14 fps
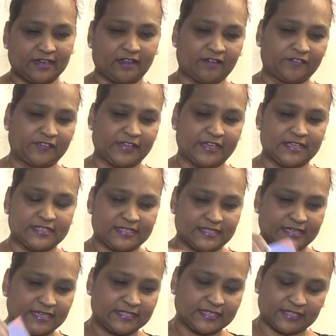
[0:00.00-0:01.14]
love these.
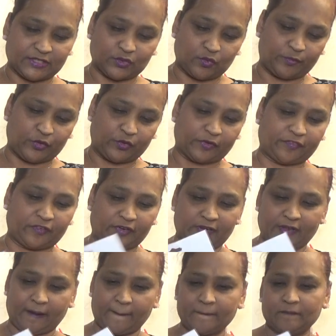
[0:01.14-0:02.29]
These are so
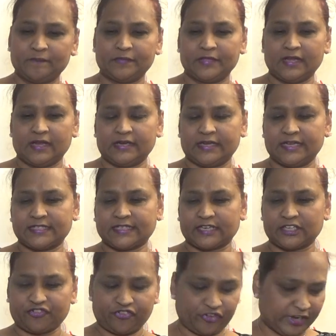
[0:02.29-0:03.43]
beautiful. These are
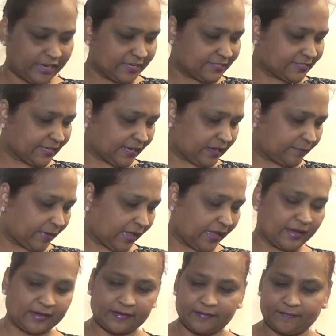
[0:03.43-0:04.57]
the 3D sticker
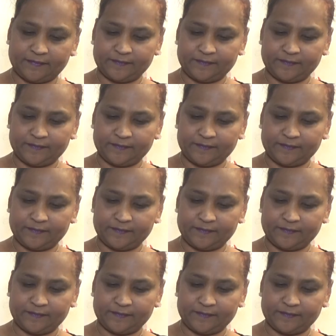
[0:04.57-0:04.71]
bag.